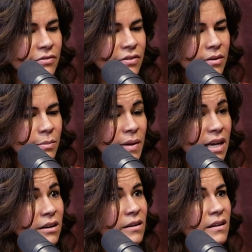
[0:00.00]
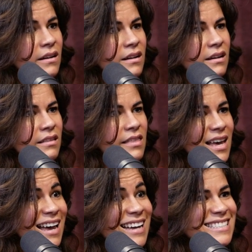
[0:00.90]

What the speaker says: the beggar that.